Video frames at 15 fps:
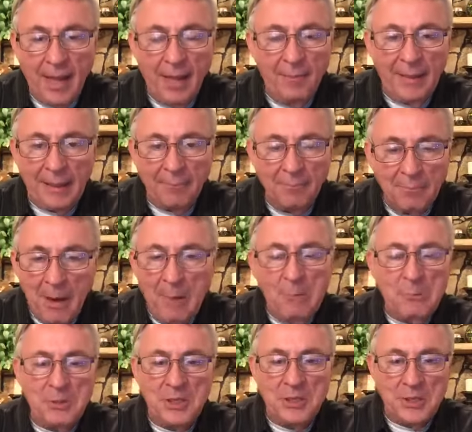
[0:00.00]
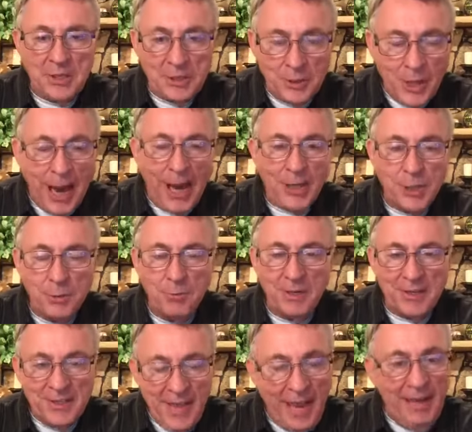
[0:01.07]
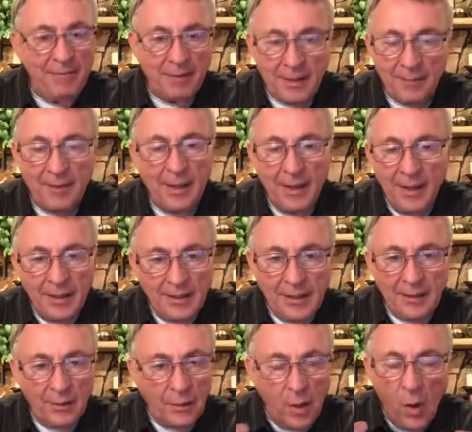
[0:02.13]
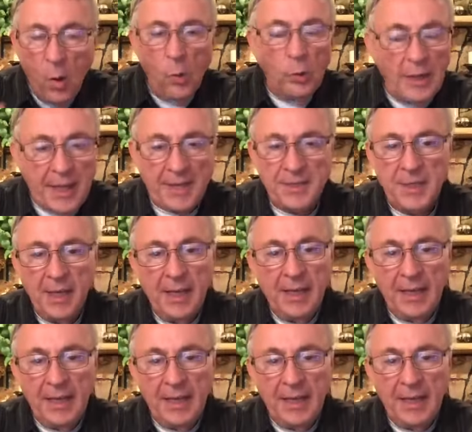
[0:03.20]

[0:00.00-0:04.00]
I mean, Moses and Joshua and David and, you know, the whole list.